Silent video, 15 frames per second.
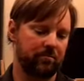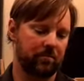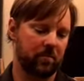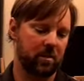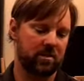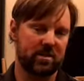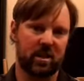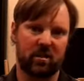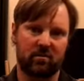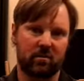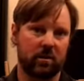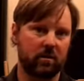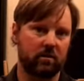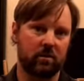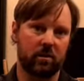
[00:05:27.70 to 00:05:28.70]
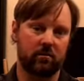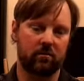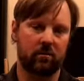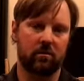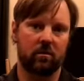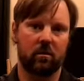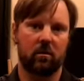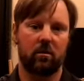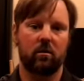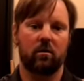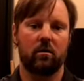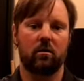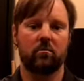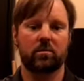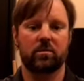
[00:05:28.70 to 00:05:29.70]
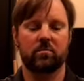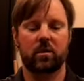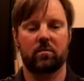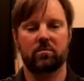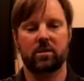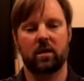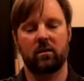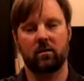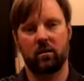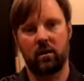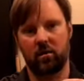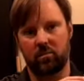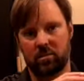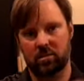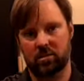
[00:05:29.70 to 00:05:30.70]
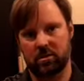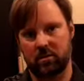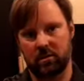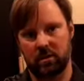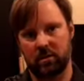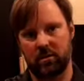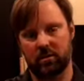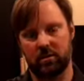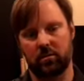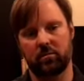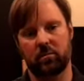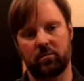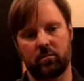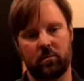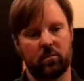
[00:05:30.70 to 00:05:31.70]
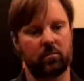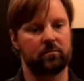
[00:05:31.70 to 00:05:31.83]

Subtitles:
cellophane or whatever, sometimes that'll help it soak in a little bit more.